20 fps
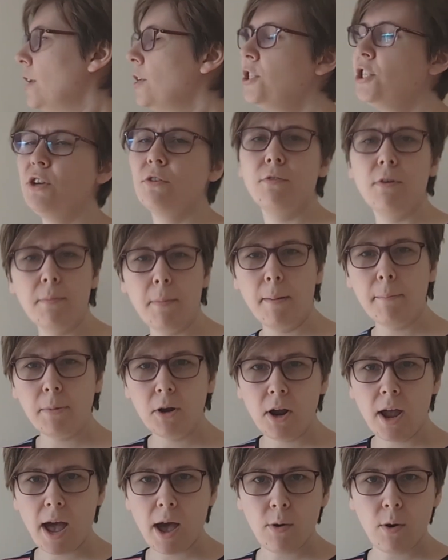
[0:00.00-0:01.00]
So
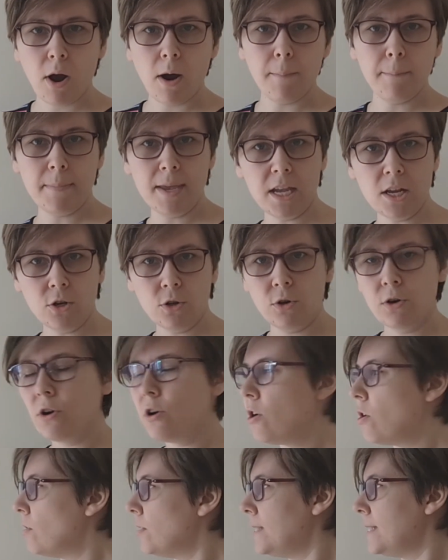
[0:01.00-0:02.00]
remember how our mean
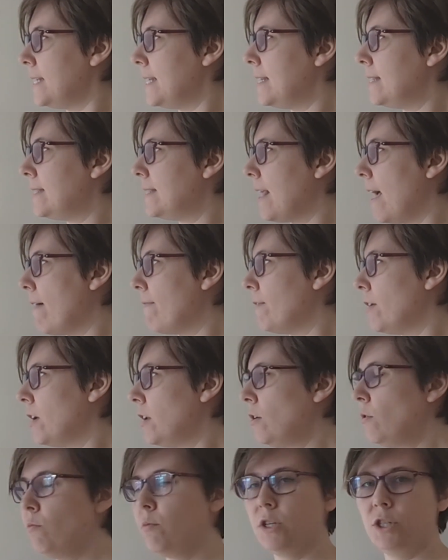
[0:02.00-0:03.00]
girl
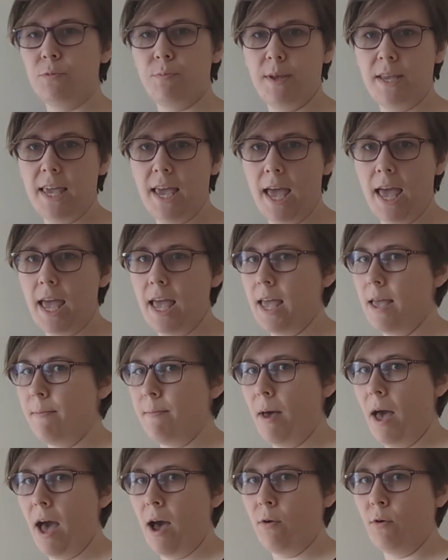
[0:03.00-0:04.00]
C7, which
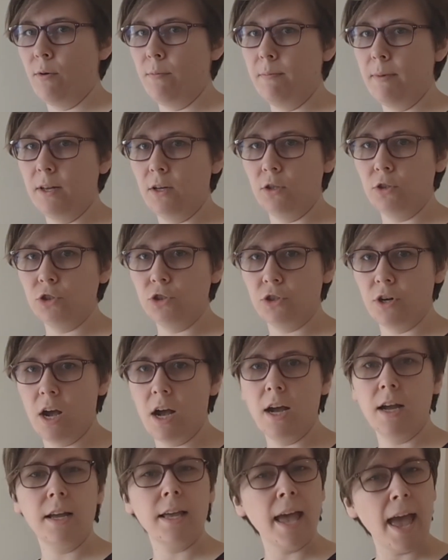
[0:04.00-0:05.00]
became our middle
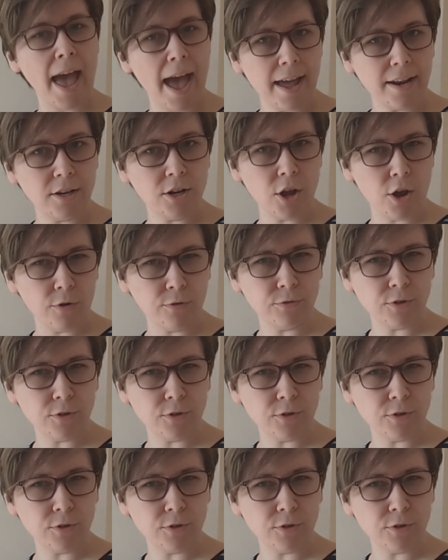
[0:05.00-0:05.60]
trunk, had no